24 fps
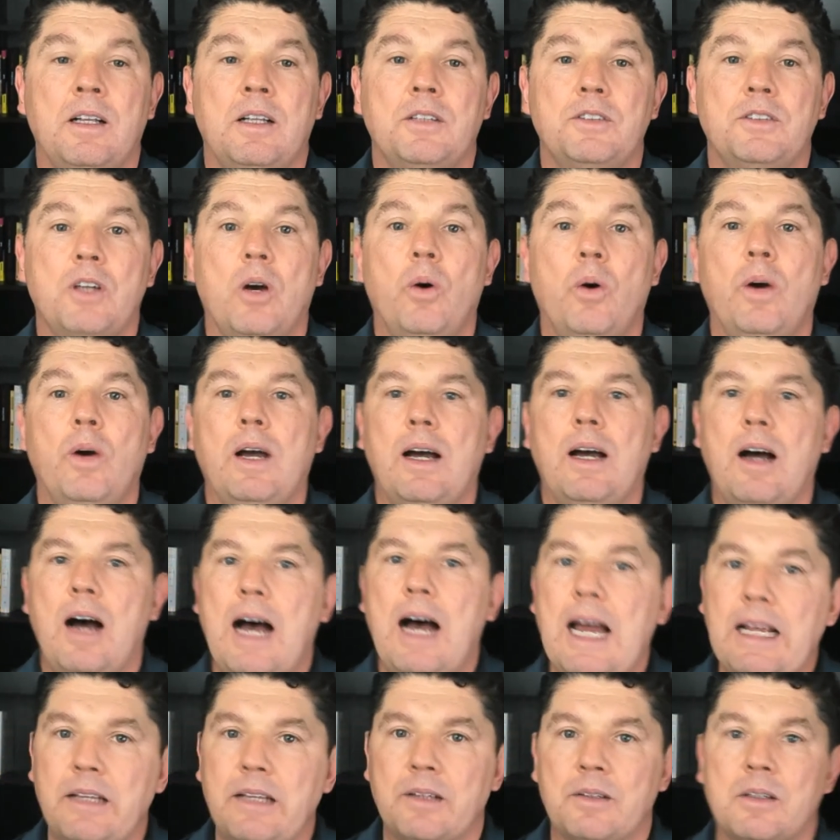So
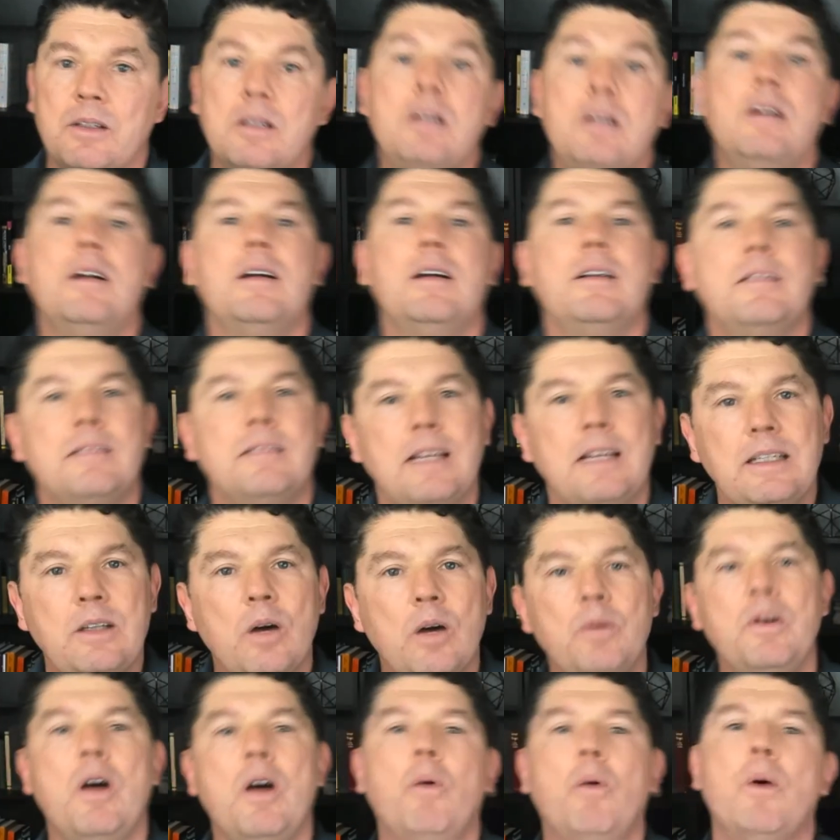either they
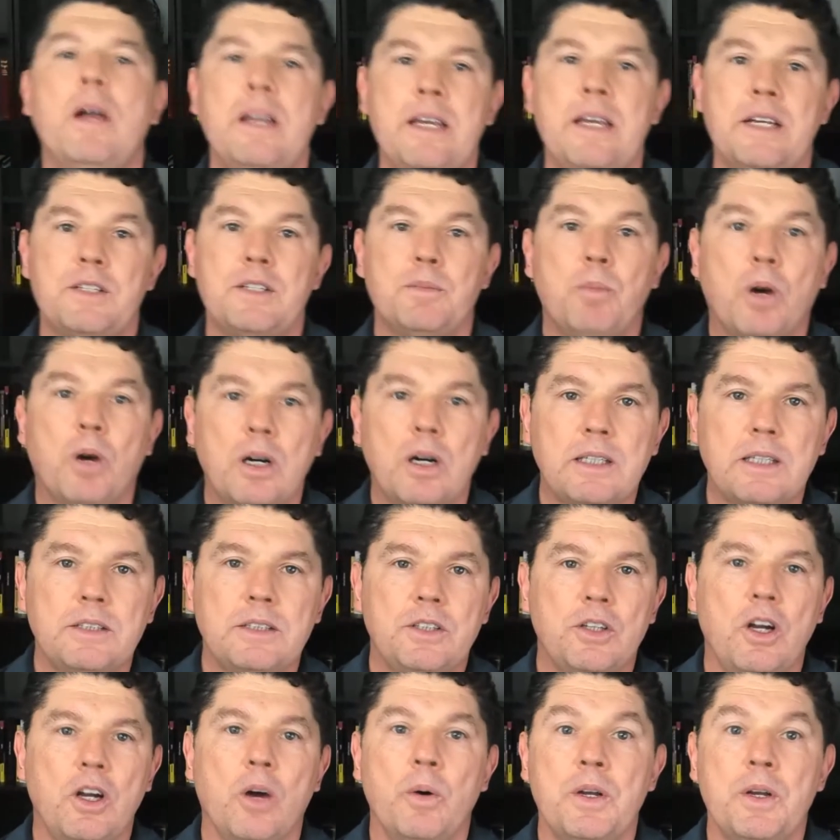don't know what niche market
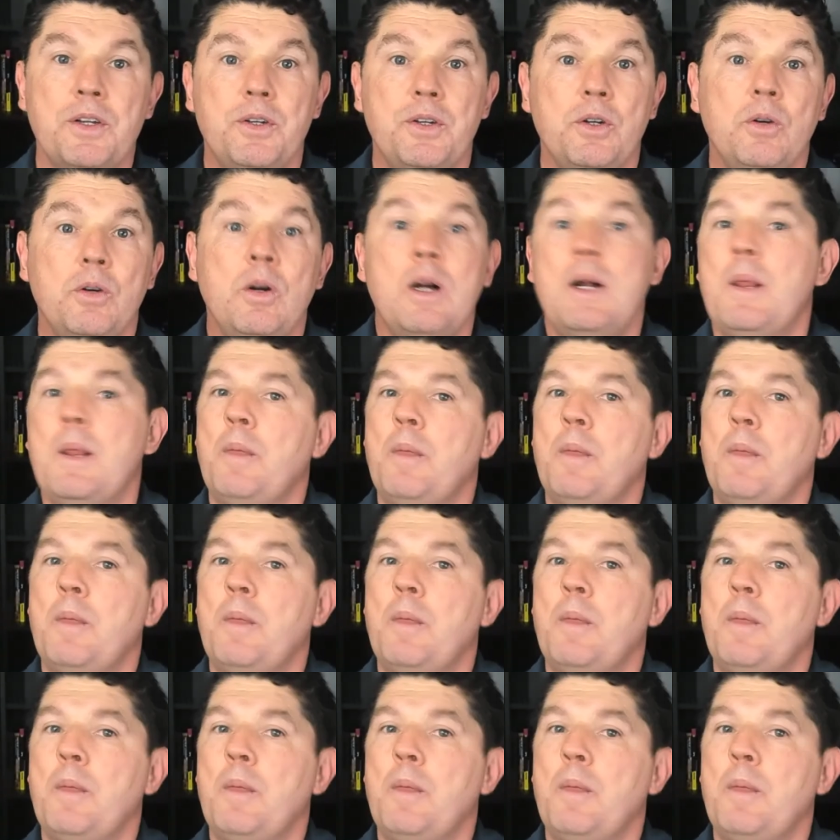to go into,